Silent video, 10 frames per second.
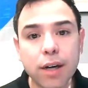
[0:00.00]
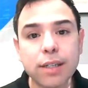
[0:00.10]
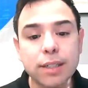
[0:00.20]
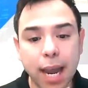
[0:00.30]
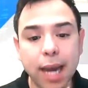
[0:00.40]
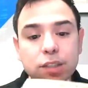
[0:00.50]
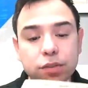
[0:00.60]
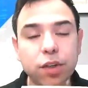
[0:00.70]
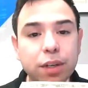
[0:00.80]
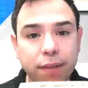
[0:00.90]

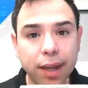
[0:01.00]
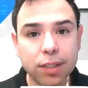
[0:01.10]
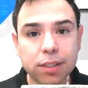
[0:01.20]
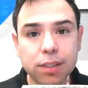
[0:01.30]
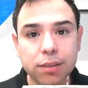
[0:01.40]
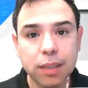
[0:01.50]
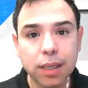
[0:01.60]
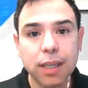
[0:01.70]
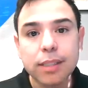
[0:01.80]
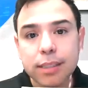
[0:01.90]
tax-free events.
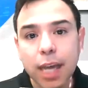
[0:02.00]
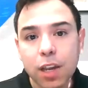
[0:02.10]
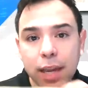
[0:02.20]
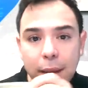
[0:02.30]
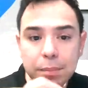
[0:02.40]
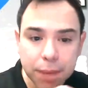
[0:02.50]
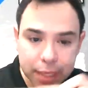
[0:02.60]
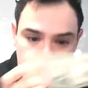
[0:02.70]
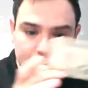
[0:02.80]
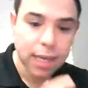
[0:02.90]
This is how you get
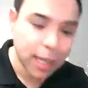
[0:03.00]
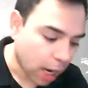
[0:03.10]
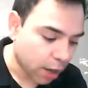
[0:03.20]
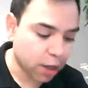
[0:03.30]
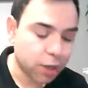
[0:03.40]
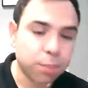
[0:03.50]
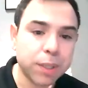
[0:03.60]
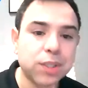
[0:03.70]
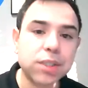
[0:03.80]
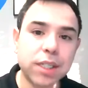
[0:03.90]
money out of your
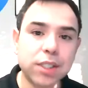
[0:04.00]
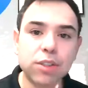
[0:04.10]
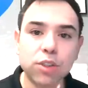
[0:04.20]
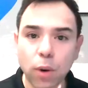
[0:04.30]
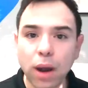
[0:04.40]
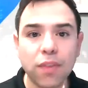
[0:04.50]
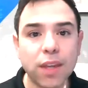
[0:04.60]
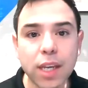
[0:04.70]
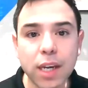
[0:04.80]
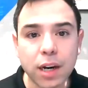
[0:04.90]
business throughout the
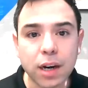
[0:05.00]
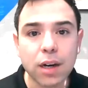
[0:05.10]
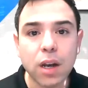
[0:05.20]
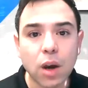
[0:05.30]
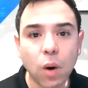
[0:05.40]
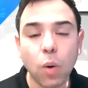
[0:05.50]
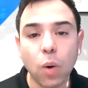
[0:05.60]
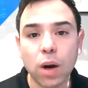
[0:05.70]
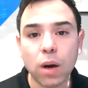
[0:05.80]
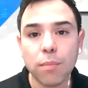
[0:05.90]
year,
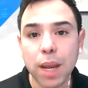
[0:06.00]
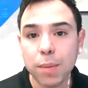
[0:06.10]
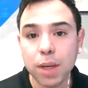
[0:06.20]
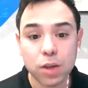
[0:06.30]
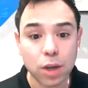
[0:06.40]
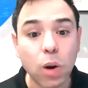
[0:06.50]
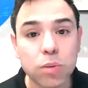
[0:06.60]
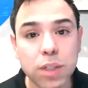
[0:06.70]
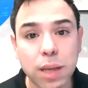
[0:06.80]
or maybe you don't.